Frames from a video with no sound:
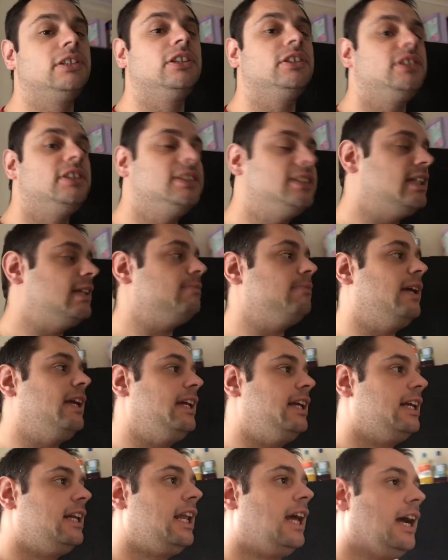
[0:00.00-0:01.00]
Doesn't it
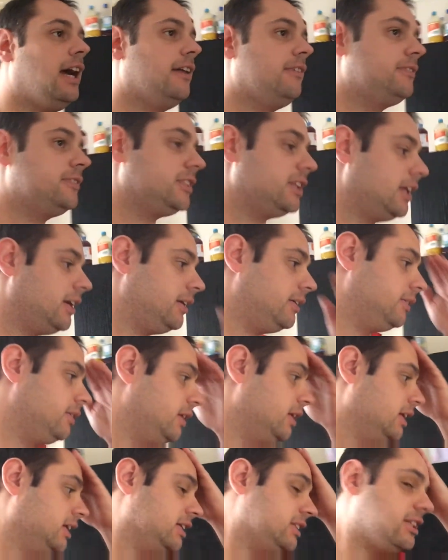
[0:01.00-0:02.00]
make you laugh? So
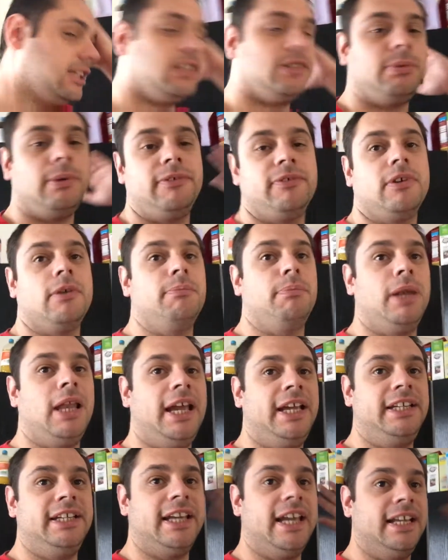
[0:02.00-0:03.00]
since we've
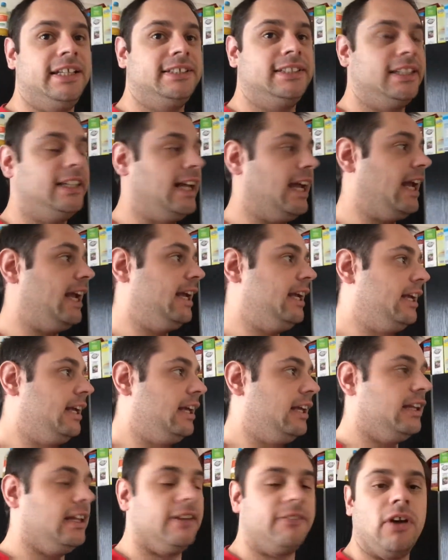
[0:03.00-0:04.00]
complained again today,
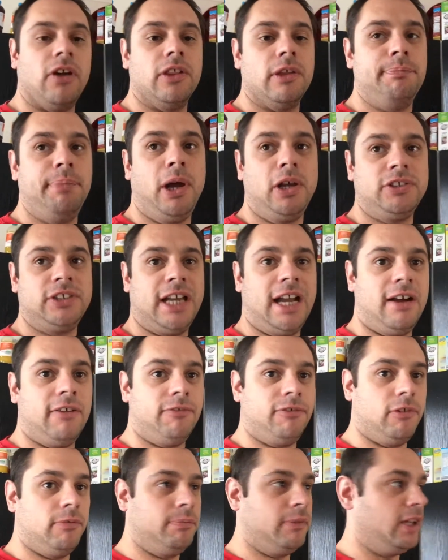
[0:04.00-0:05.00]
they've got the boss
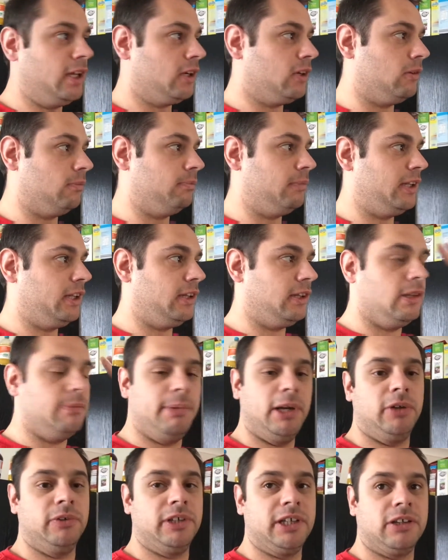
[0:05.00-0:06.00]
out from the company, the
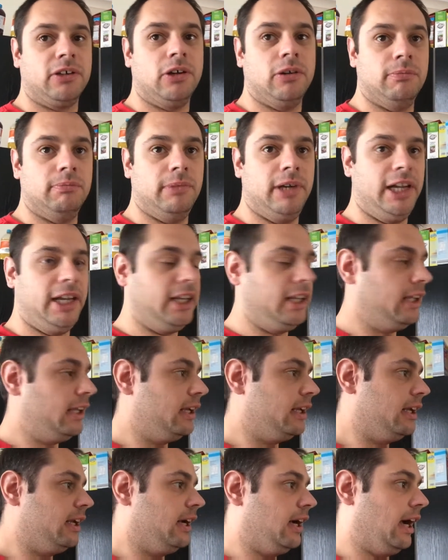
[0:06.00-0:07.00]
building company,
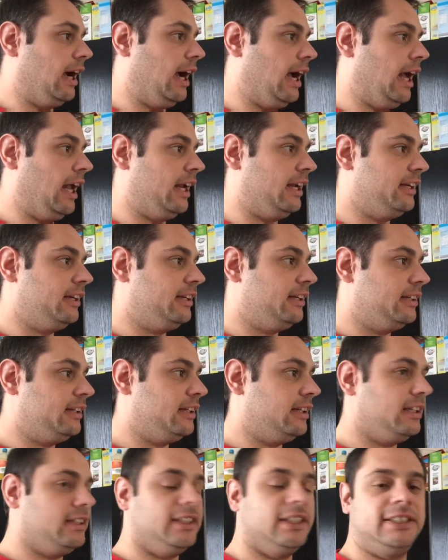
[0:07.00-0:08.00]
and
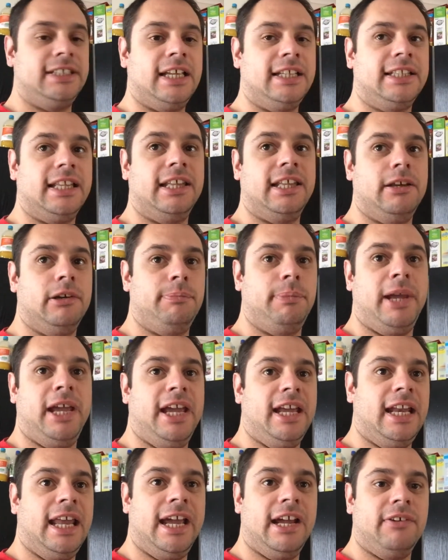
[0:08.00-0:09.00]
they said that they'd be
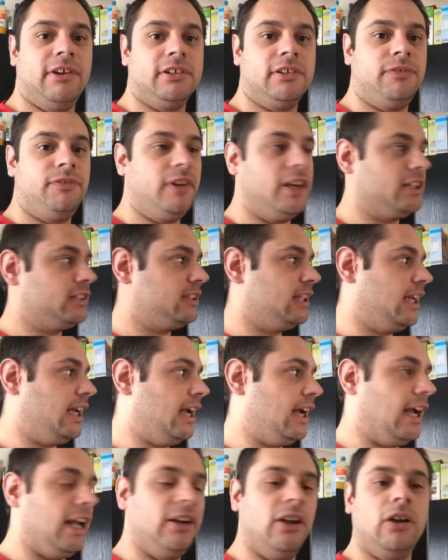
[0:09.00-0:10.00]
here later on to fix
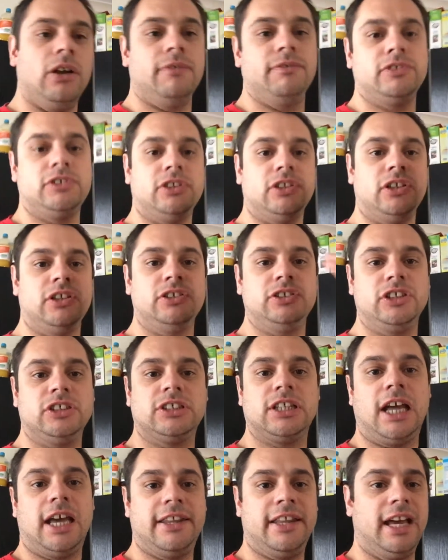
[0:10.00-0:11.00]
it, and all of a sudden,
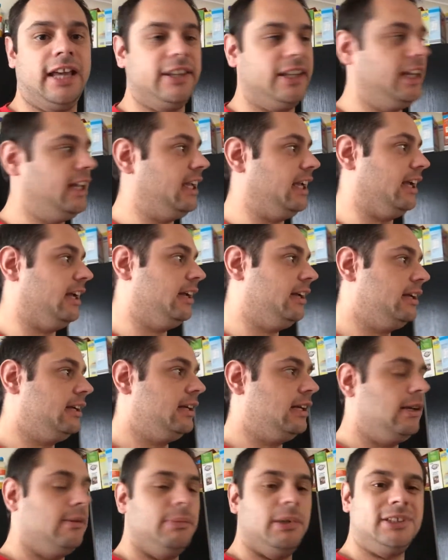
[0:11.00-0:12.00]
just like that, they're here.
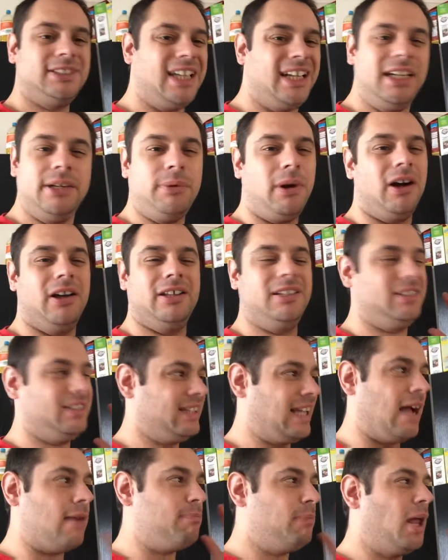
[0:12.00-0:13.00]
But tell you
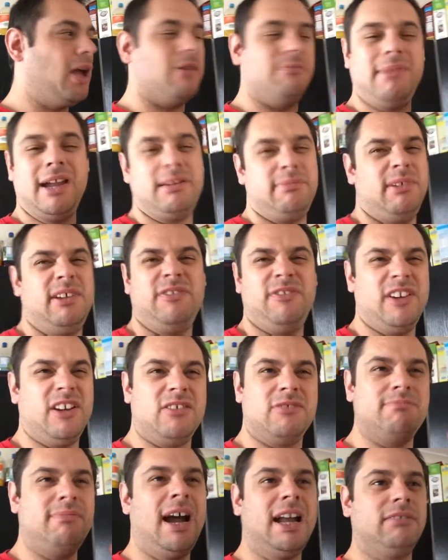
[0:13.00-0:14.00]
what, that bloke made me
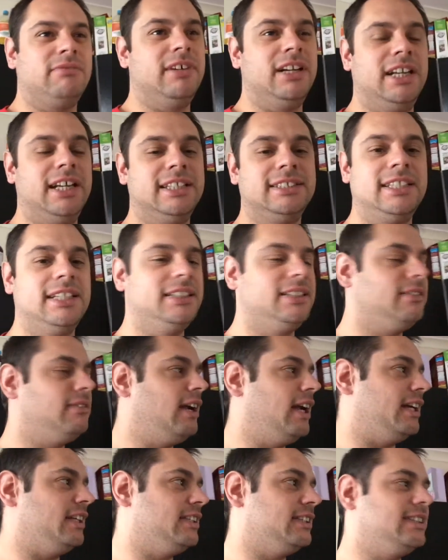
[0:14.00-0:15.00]
feel mad really. I said to
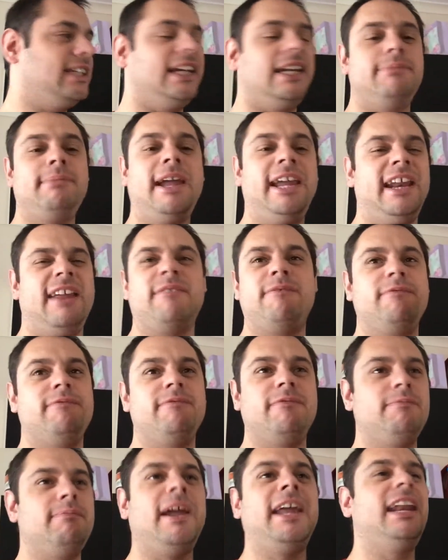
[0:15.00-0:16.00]
Rachel, I said he made
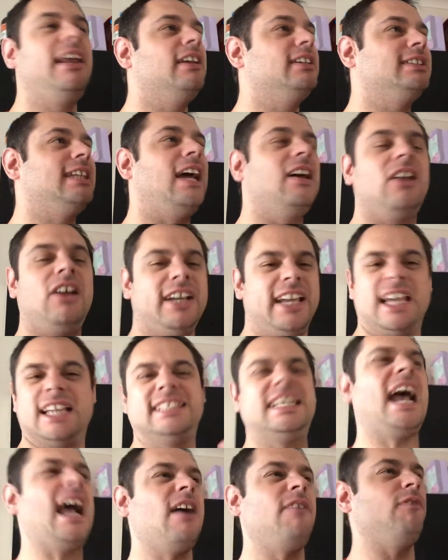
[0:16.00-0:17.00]
it sound like it
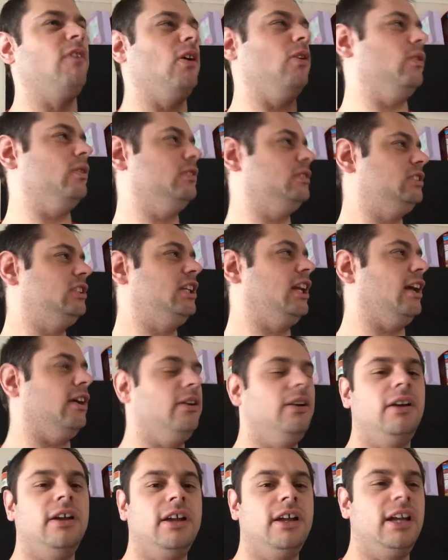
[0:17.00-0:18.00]
was our fault, you
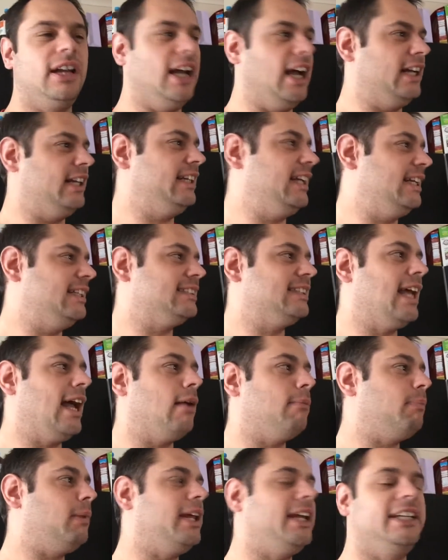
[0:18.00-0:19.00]
know, and didn't
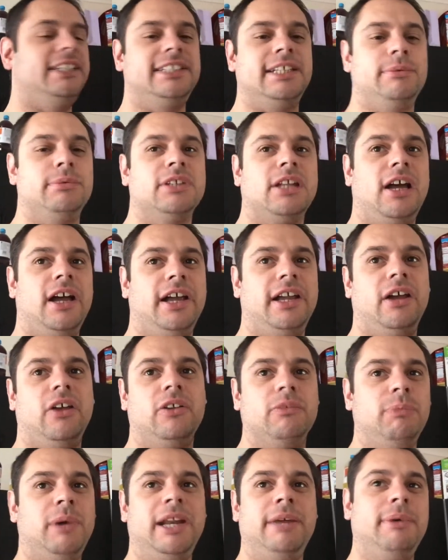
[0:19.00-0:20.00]
sound pleased. He was like,
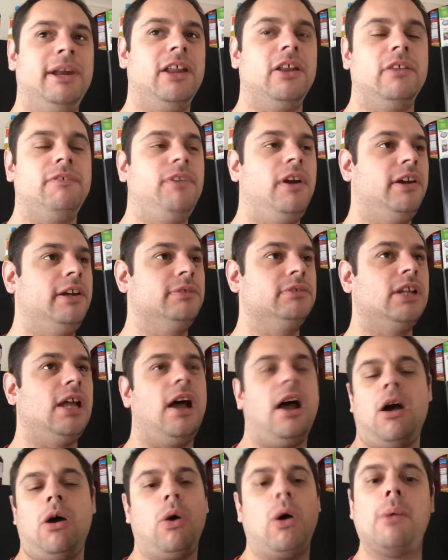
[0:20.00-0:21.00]
when he went on the phone, he was
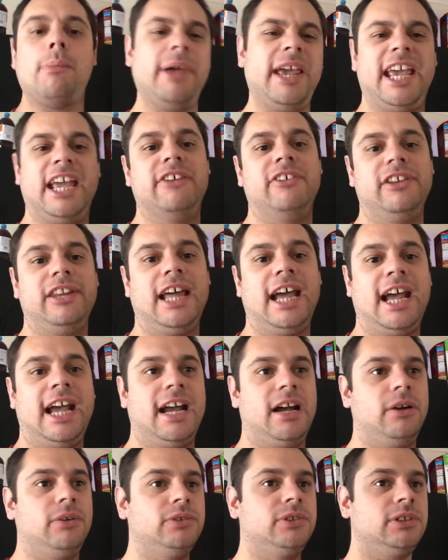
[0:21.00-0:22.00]
like, oh, I'm here at the
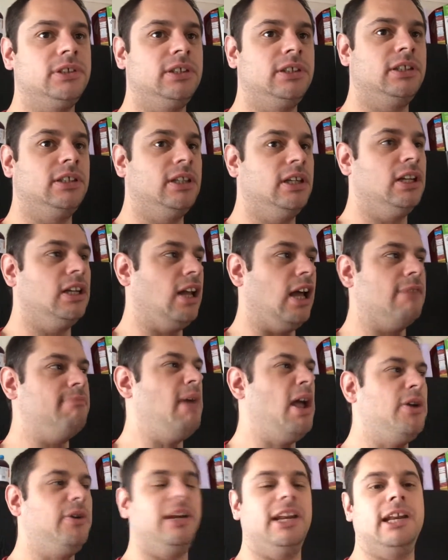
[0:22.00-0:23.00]
house, like
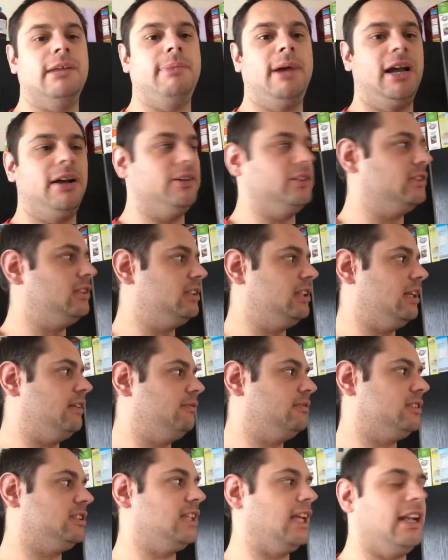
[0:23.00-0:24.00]
moaning about us, as
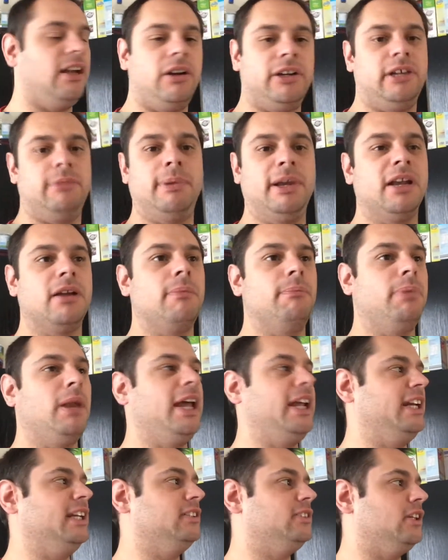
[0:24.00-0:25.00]
if to say, oh, you've been
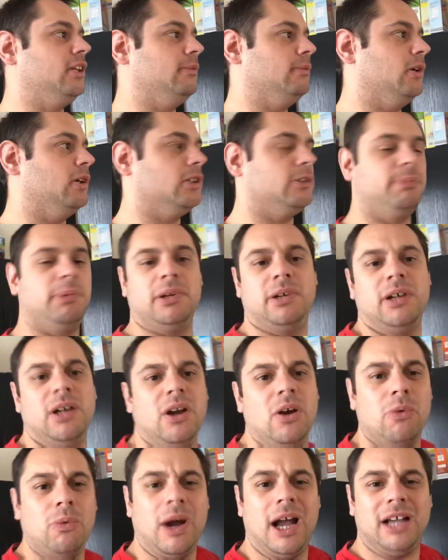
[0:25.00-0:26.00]
complaining too much. But
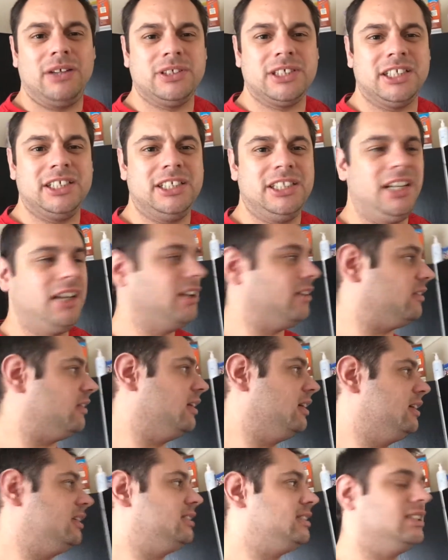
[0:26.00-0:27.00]
what else can you do?
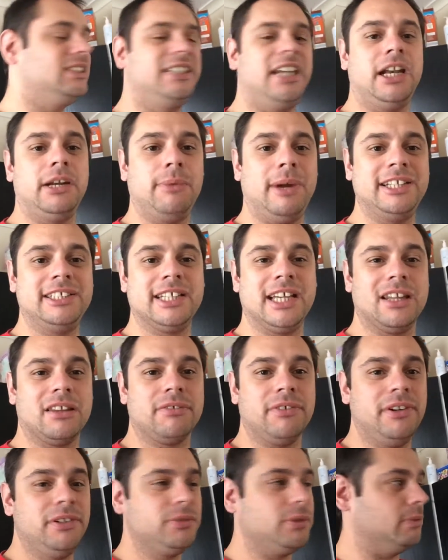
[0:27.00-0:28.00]
This is the only way to get
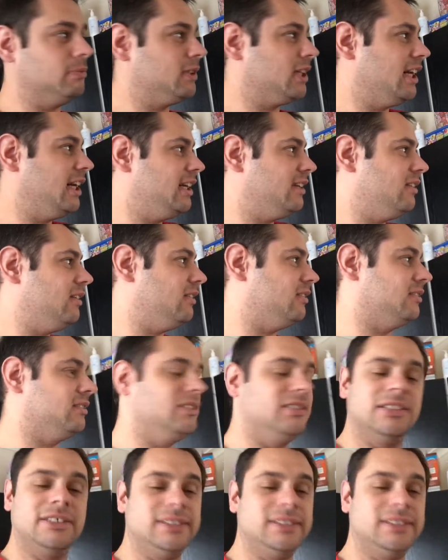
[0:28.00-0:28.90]
through to him, to get it done.